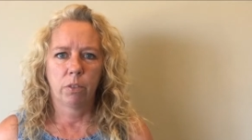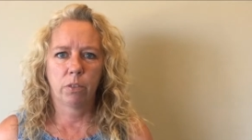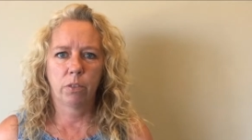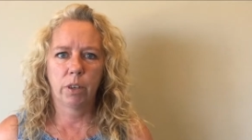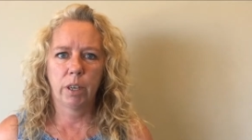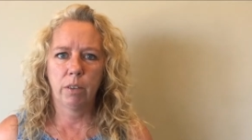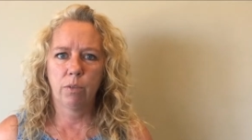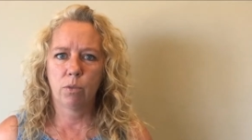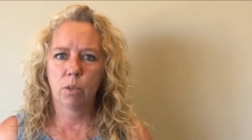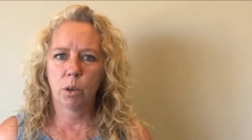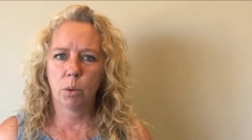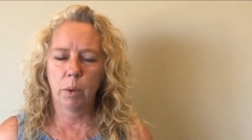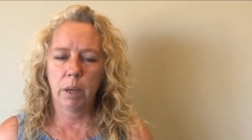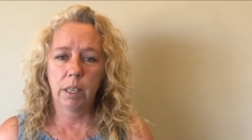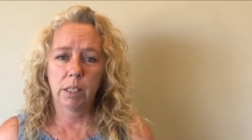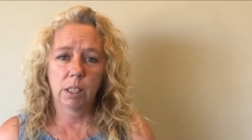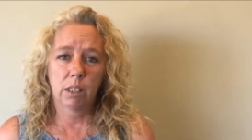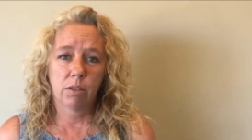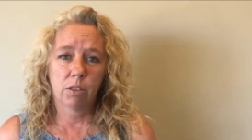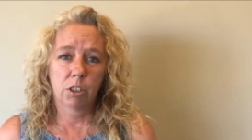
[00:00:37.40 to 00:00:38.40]
three, four
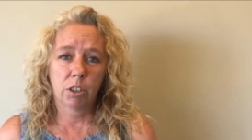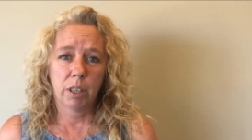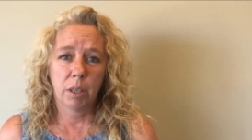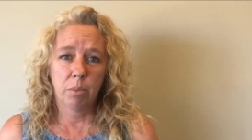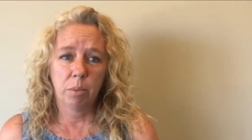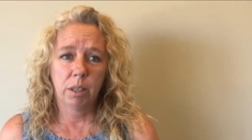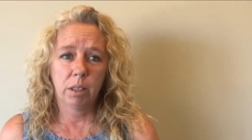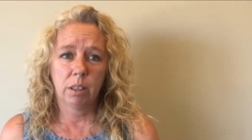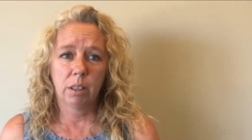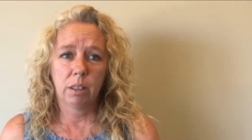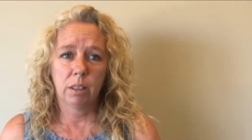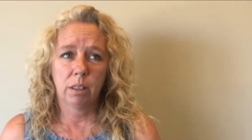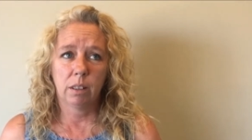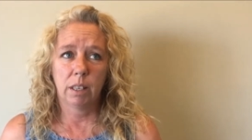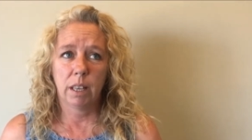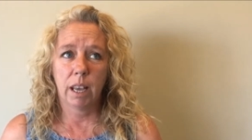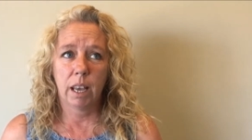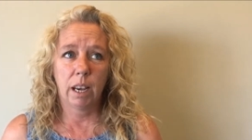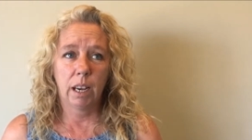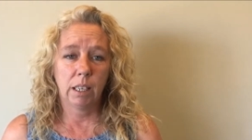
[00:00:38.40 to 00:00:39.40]
weeks of treatment,
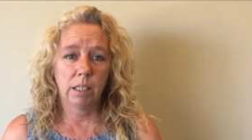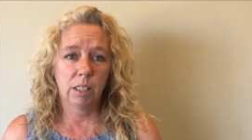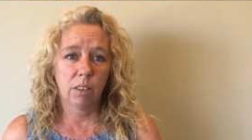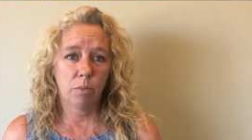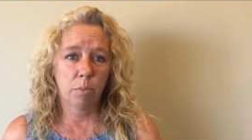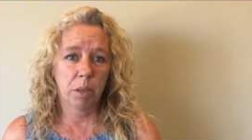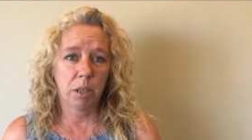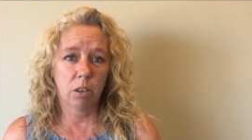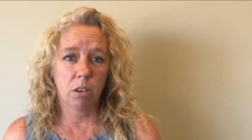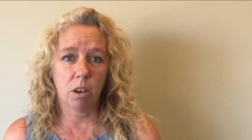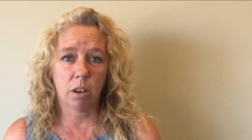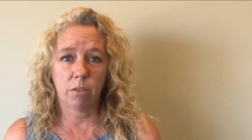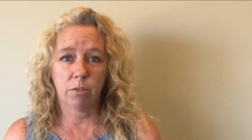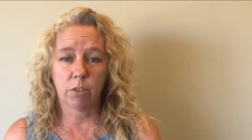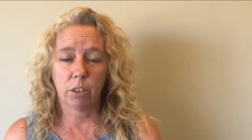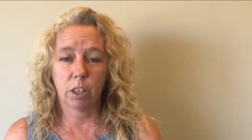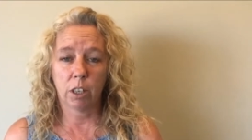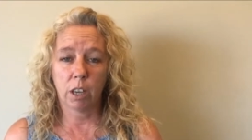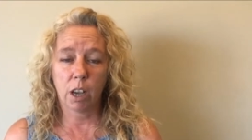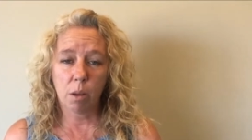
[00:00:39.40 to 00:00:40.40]
the headaches have been gone
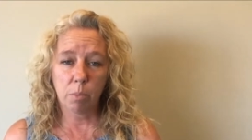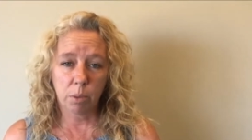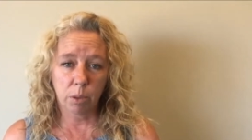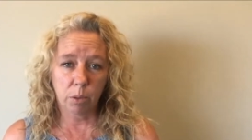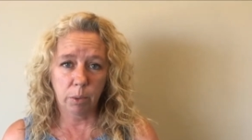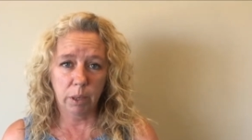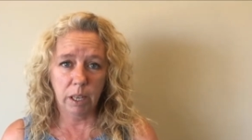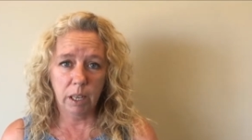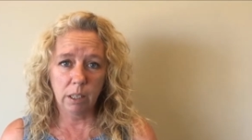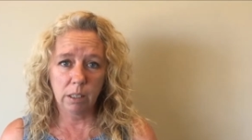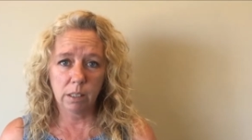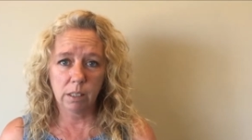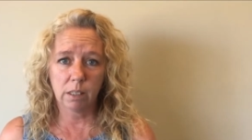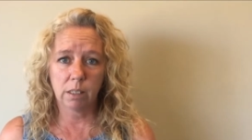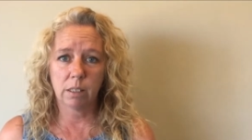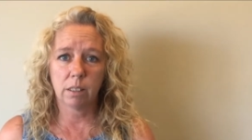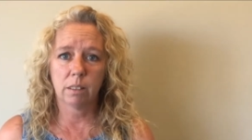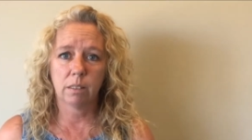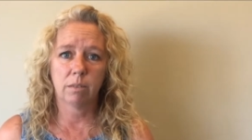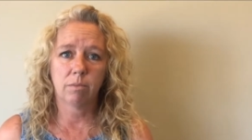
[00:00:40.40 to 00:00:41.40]
for a couple
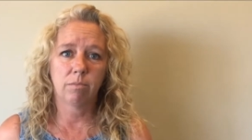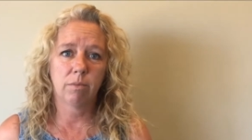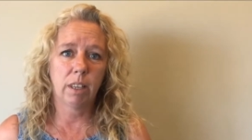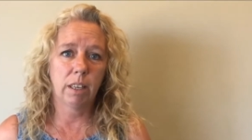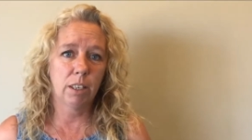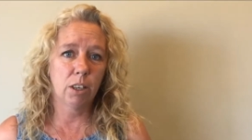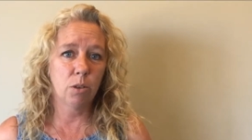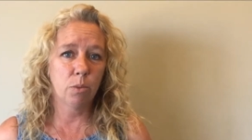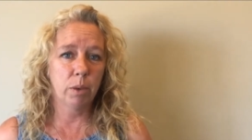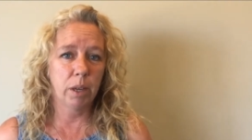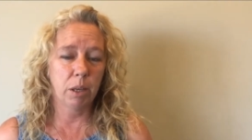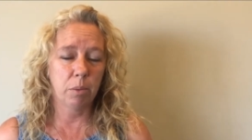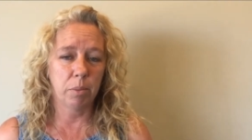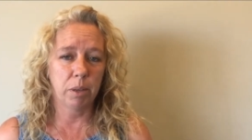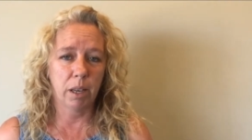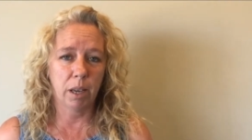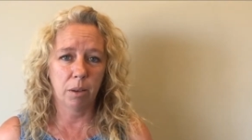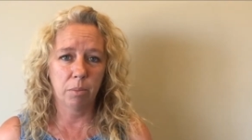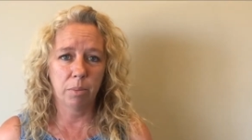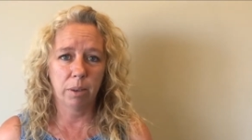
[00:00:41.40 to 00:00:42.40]
weeks. They don't wake
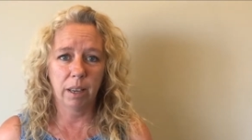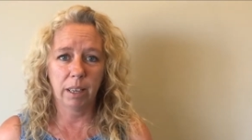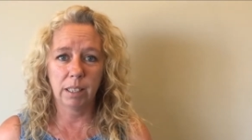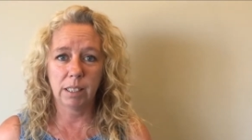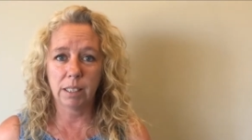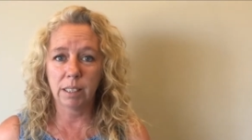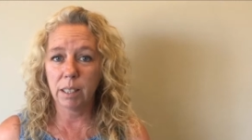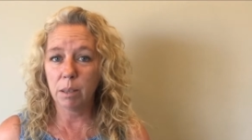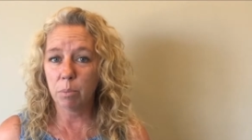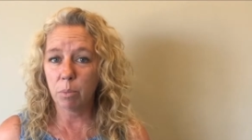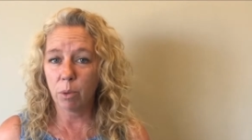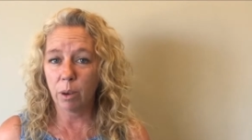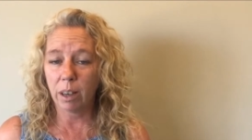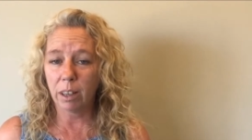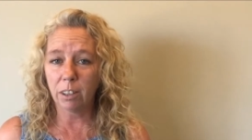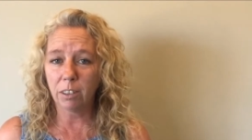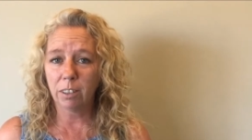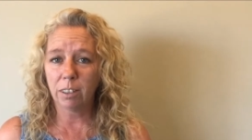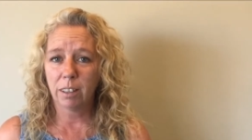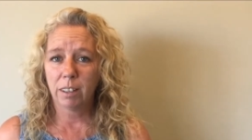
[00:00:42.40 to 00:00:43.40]
me up. I sleep
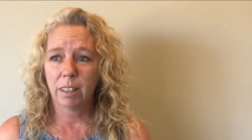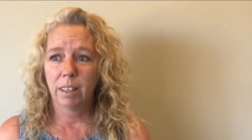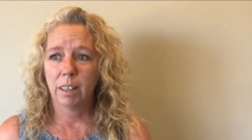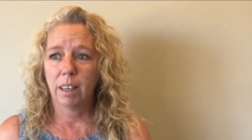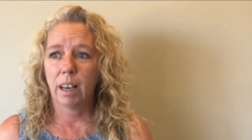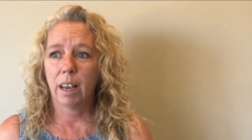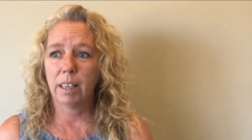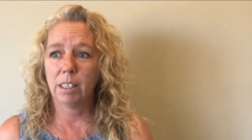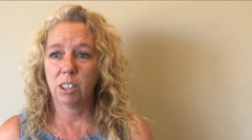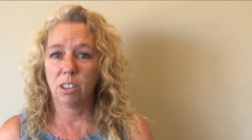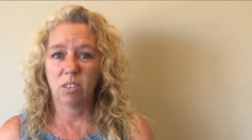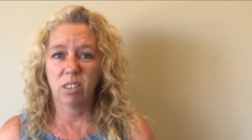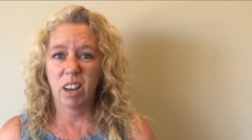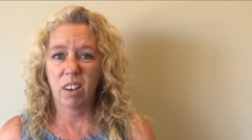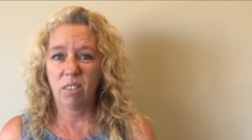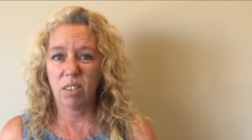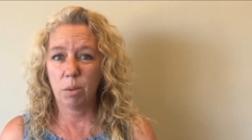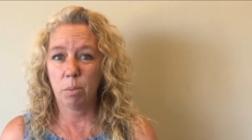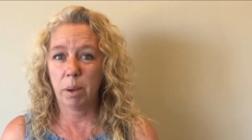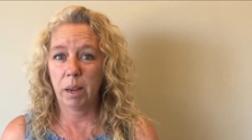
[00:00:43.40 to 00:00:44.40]
well. I don't
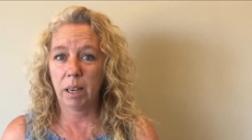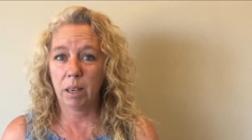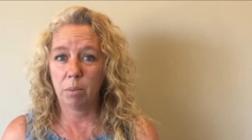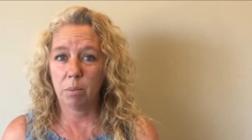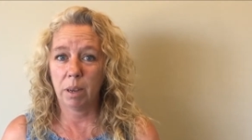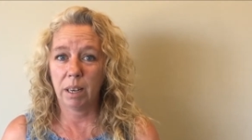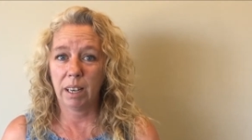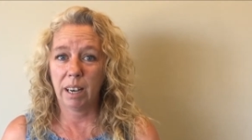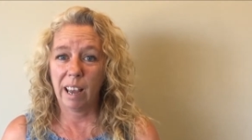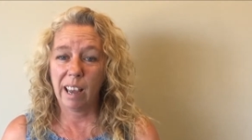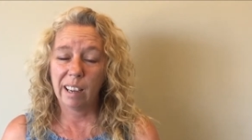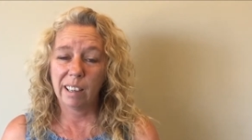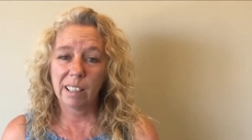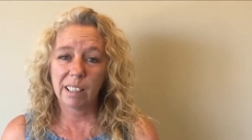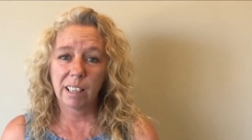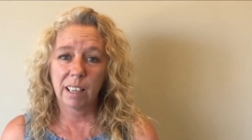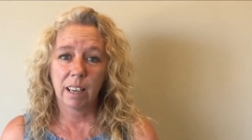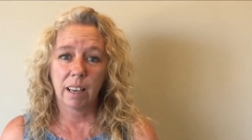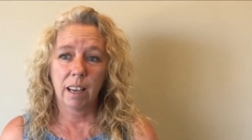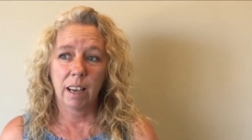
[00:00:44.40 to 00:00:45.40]
have the pain in my neck.
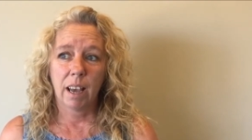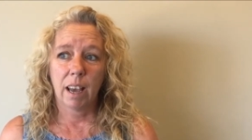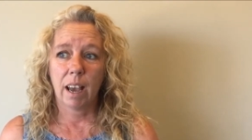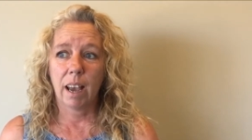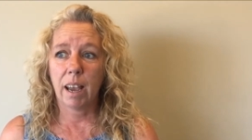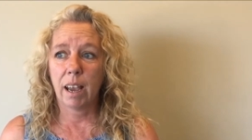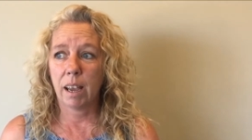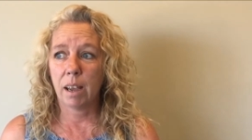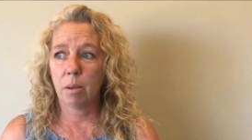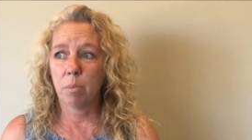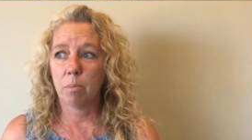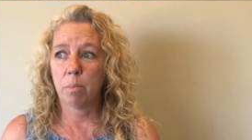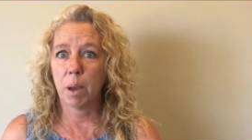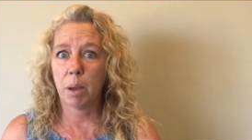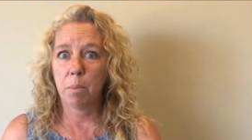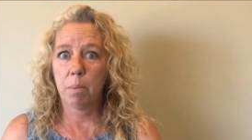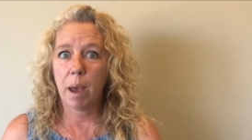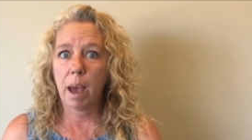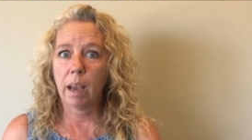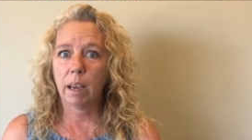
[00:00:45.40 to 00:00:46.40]
Um, my
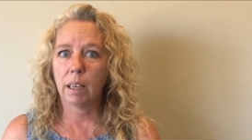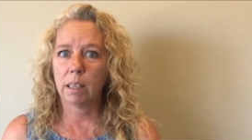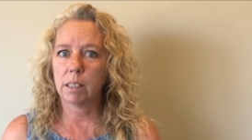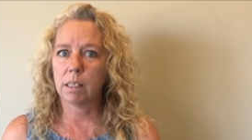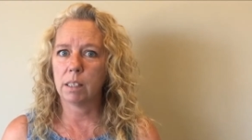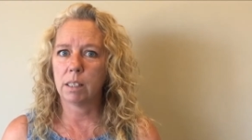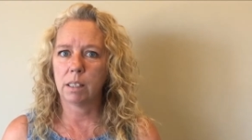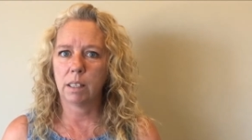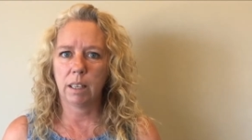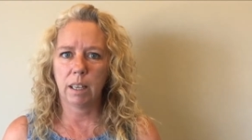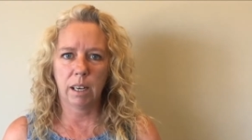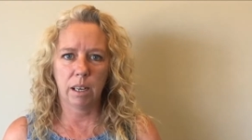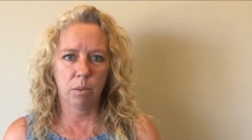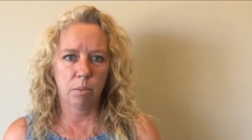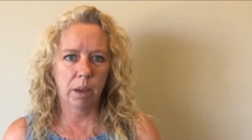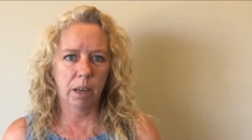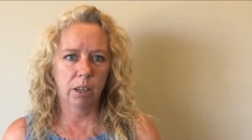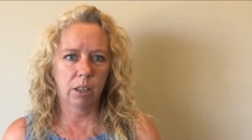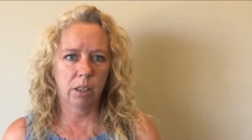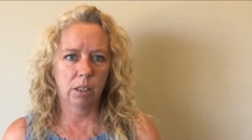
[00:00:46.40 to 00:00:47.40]
back is getting
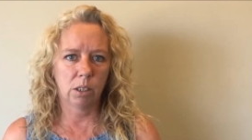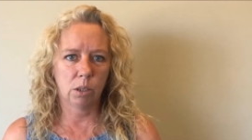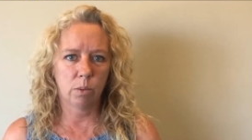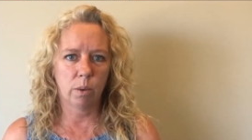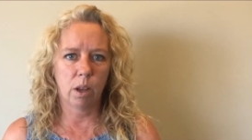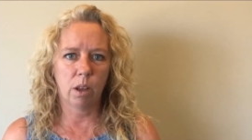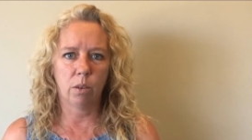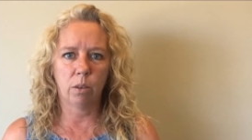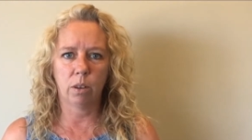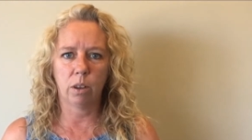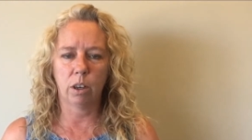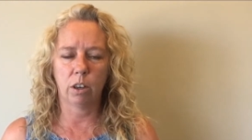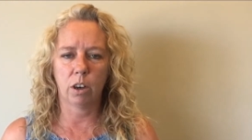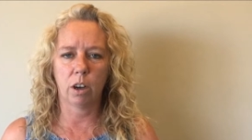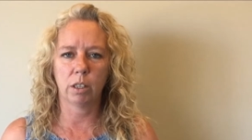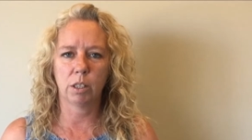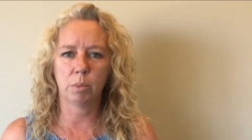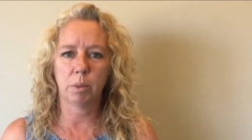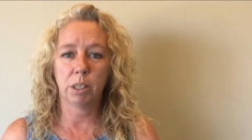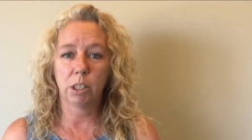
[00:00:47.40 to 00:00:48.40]
better as well
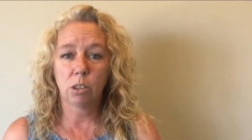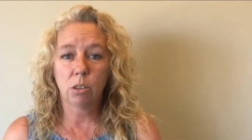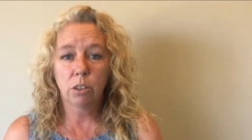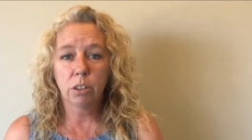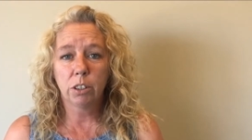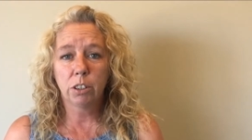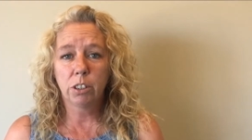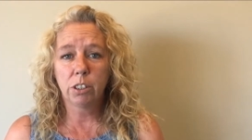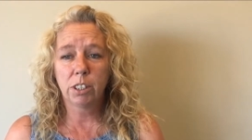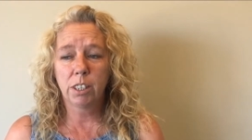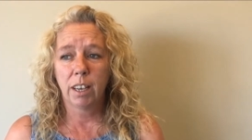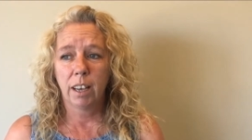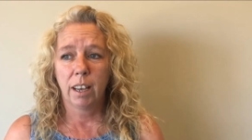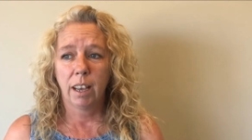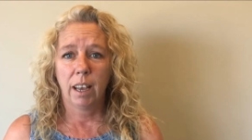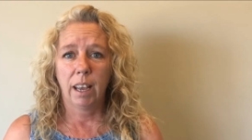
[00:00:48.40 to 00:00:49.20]
across my shoulders